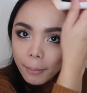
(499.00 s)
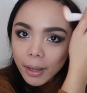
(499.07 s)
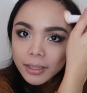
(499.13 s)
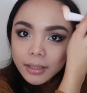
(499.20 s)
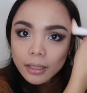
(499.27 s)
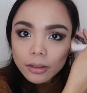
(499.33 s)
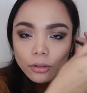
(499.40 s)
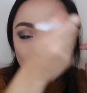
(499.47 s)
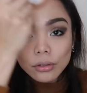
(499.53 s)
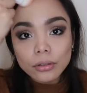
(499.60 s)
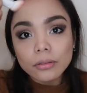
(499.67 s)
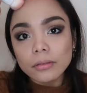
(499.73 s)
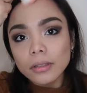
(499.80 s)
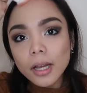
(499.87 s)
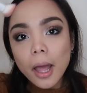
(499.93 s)
pang
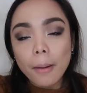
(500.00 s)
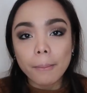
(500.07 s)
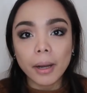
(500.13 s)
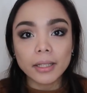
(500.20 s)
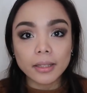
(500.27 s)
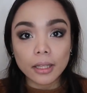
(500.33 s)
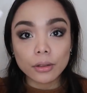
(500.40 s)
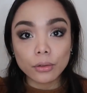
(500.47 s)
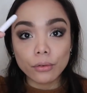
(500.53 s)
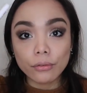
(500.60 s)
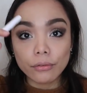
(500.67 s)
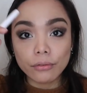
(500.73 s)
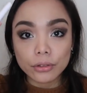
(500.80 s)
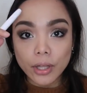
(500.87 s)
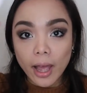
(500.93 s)

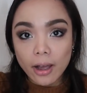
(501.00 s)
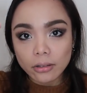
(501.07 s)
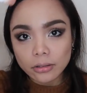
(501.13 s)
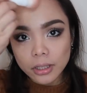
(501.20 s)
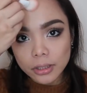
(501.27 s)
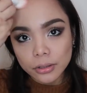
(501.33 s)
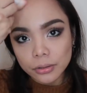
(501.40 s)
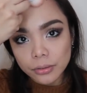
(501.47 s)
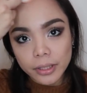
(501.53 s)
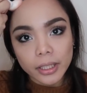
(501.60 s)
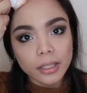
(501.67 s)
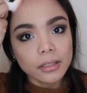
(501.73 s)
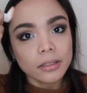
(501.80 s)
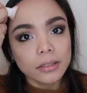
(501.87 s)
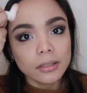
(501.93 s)
tatlong tao na to
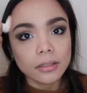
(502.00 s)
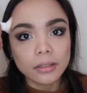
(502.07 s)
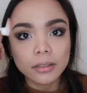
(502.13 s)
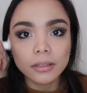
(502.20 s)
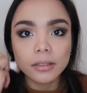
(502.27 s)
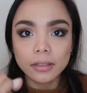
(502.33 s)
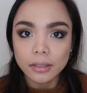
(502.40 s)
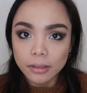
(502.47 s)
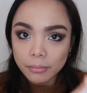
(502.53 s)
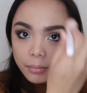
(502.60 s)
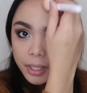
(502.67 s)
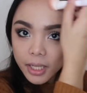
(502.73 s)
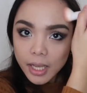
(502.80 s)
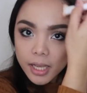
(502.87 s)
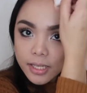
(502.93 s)
eh.
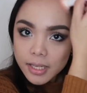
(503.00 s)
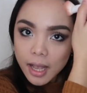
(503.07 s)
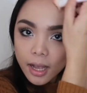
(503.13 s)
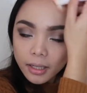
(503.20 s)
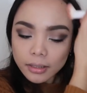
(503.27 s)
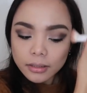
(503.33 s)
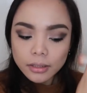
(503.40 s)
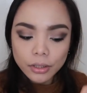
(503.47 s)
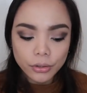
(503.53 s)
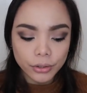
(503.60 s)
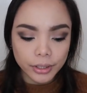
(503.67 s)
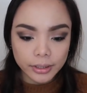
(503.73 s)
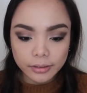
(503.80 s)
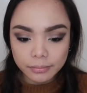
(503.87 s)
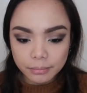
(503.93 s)
Binigay sa akin ni
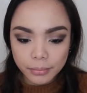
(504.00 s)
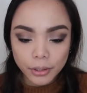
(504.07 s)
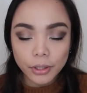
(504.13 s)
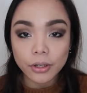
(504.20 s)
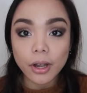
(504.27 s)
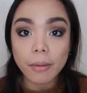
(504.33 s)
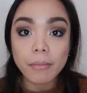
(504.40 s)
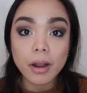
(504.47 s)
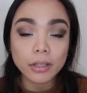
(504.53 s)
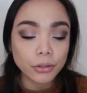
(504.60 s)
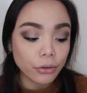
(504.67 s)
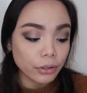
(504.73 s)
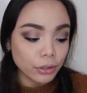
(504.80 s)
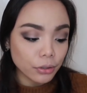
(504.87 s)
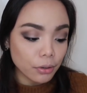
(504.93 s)
Lord. Pero I'm
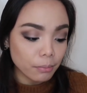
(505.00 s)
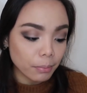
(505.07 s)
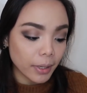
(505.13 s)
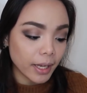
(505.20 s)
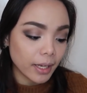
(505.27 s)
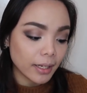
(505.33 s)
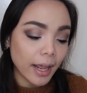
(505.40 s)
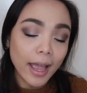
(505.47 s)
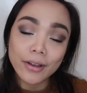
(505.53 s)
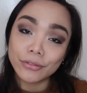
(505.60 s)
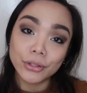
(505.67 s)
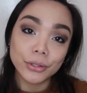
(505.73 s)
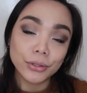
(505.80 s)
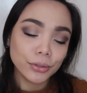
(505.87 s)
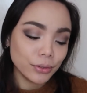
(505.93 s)
not going to complain. I
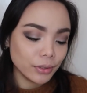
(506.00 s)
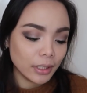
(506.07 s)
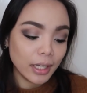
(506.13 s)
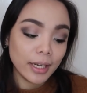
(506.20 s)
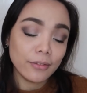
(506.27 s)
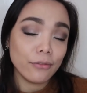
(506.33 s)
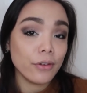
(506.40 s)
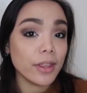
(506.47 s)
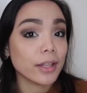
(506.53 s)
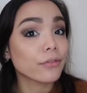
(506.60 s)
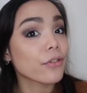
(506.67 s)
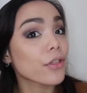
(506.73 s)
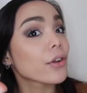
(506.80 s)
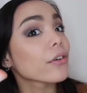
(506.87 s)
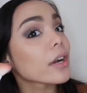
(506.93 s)
have to live with
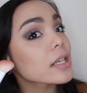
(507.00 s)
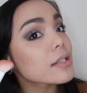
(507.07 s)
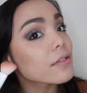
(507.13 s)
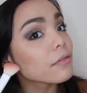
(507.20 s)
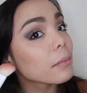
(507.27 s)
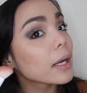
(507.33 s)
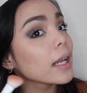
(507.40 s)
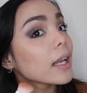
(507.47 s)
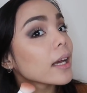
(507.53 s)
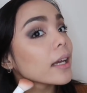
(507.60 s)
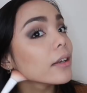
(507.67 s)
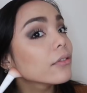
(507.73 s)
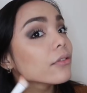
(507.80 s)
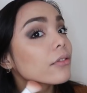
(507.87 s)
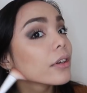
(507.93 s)
it for the rest of my
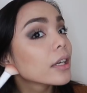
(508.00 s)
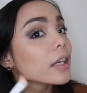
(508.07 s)
life.